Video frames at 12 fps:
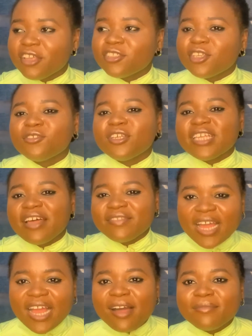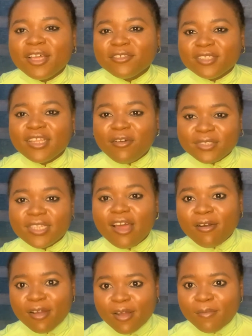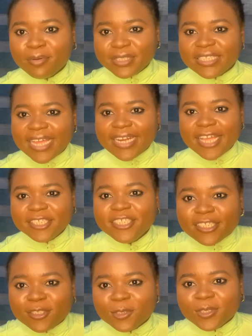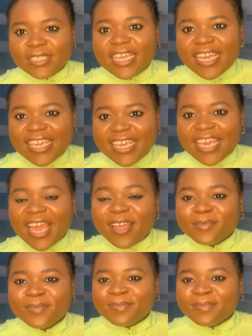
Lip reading: So it was after camp, that's when I was now putting energy into skincare.